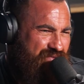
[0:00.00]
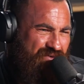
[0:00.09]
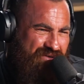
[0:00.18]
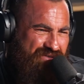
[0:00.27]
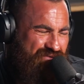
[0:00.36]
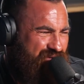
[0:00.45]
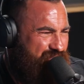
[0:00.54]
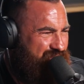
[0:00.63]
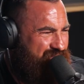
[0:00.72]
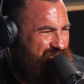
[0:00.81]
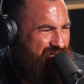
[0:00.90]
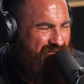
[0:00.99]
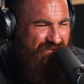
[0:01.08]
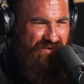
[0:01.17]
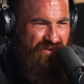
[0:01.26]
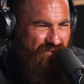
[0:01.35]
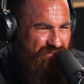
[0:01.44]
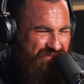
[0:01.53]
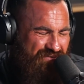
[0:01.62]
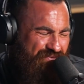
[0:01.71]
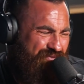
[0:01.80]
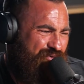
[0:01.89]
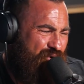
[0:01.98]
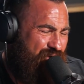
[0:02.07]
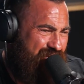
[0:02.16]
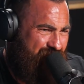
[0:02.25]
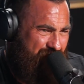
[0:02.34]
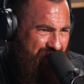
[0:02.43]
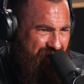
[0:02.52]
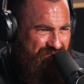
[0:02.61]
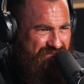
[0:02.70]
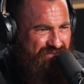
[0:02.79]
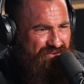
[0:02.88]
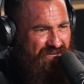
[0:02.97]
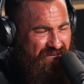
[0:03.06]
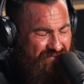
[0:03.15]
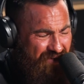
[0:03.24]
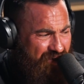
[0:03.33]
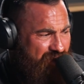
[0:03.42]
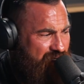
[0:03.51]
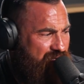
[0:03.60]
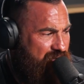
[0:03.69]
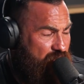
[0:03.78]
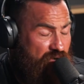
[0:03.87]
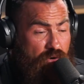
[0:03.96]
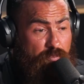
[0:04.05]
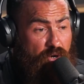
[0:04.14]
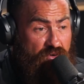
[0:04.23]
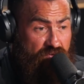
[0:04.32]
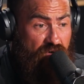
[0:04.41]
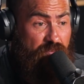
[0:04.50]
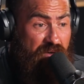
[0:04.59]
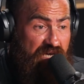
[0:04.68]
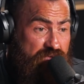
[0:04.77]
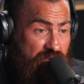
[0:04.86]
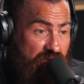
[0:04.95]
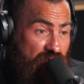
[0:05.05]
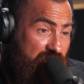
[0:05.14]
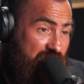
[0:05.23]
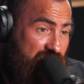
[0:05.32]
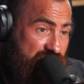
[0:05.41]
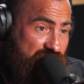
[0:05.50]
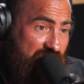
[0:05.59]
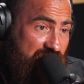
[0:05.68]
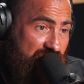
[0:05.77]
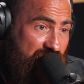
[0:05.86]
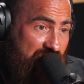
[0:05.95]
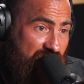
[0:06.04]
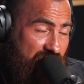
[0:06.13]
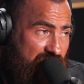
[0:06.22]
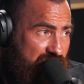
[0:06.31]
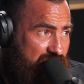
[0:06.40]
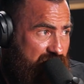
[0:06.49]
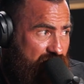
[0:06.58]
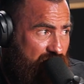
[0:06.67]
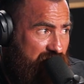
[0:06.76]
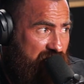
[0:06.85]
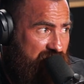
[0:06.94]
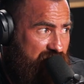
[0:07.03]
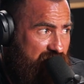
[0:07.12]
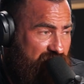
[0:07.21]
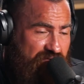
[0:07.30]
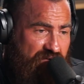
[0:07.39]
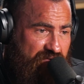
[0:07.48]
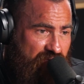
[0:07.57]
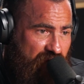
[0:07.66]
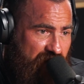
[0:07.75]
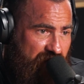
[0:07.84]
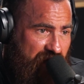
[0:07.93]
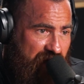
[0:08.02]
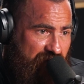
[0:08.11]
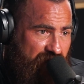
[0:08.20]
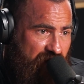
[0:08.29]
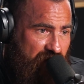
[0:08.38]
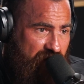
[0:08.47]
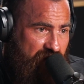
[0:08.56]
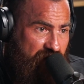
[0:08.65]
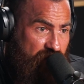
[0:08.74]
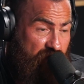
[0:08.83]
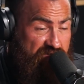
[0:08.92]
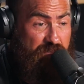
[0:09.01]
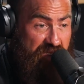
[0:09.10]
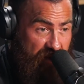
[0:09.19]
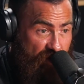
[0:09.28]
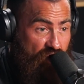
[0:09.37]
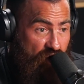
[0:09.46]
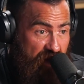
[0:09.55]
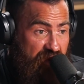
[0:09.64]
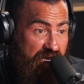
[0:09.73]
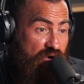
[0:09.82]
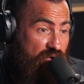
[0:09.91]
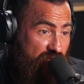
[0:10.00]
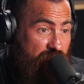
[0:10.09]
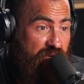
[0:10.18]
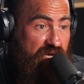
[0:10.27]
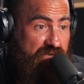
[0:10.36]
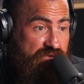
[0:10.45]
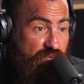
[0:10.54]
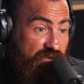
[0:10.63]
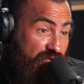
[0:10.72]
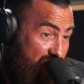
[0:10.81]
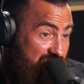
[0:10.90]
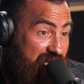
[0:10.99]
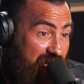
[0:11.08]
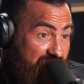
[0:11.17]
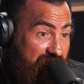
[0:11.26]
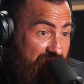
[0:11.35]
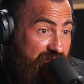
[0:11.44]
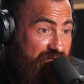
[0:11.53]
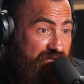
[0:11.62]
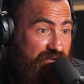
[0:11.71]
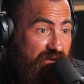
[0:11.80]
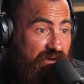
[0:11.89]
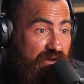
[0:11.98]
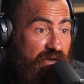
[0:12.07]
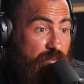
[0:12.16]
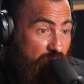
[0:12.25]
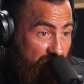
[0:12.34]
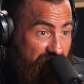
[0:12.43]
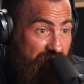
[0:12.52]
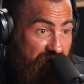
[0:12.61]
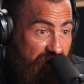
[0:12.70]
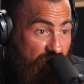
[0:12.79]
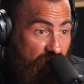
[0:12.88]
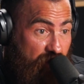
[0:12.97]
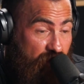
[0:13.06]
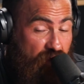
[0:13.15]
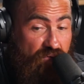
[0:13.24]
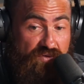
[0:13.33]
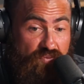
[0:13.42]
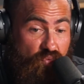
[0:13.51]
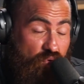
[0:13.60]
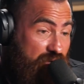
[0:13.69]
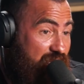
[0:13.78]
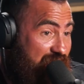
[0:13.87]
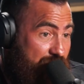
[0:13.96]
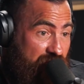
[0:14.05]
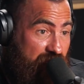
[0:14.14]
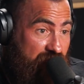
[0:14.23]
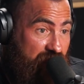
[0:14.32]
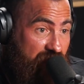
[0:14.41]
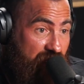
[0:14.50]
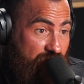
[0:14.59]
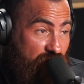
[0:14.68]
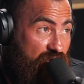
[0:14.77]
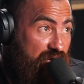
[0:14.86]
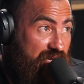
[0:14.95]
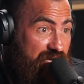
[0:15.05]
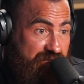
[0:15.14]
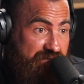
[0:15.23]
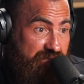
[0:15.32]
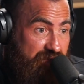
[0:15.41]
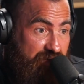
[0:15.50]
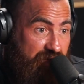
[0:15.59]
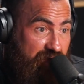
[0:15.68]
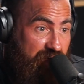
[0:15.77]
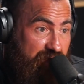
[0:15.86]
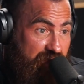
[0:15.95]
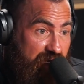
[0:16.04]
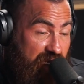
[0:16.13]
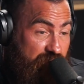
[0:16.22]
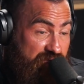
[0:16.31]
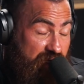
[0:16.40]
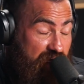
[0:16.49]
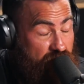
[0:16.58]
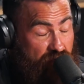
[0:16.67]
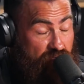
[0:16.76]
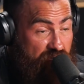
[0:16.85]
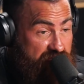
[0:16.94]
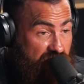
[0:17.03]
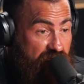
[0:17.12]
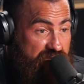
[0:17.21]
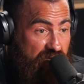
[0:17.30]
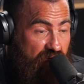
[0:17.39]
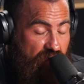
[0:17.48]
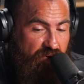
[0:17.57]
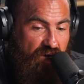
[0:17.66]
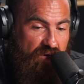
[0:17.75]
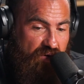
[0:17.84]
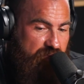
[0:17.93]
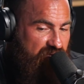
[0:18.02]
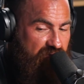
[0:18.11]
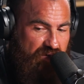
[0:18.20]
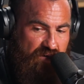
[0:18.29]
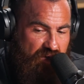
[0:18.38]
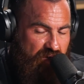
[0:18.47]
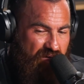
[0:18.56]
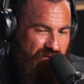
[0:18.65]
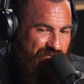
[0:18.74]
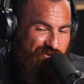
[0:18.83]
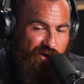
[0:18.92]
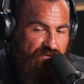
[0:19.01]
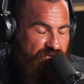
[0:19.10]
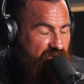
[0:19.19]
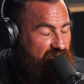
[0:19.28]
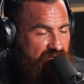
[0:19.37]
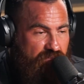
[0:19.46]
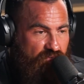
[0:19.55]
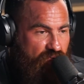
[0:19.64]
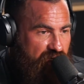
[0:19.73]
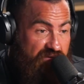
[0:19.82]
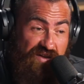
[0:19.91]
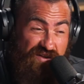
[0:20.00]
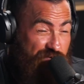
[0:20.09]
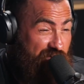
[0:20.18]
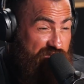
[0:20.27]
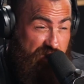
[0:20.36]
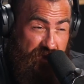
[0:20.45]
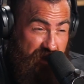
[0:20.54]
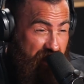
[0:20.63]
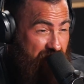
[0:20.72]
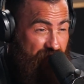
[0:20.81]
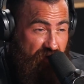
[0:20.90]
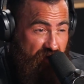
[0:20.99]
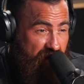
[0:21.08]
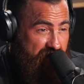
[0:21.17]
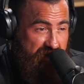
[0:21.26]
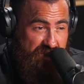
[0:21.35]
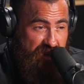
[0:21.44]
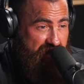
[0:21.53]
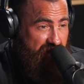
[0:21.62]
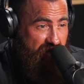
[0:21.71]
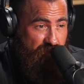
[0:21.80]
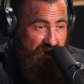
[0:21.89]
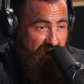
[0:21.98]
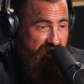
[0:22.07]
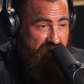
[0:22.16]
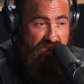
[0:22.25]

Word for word: first trip and me and Sarah were just fighting about it. It was too heavy we got bogged on a beach one night going to Straddie on our own, and we landed there at six o'clock in the afternoon. And we spent the night there on the beach with three young kids, Fuck. bogged up to the eyeballs, water lapping at you know my Hilux and and the camper trailer, and we almost lost the whole program. And five thirty in the morning, these fishermen come through and seen us on the beach and